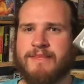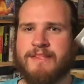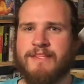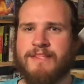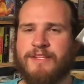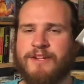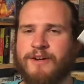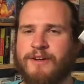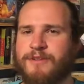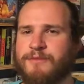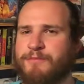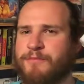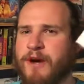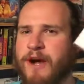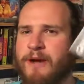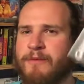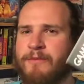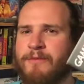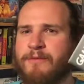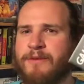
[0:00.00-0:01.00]
you know, it's
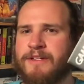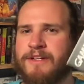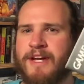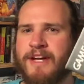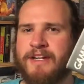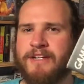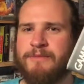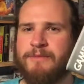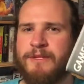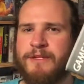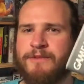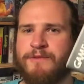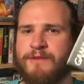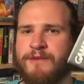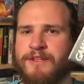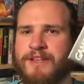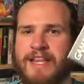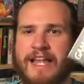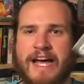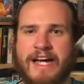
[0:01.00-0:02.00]
probably not going to be
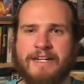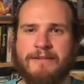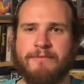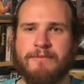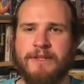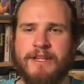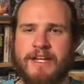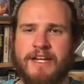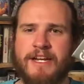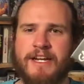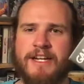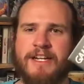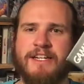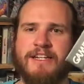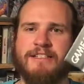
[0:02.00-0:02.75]
for light play.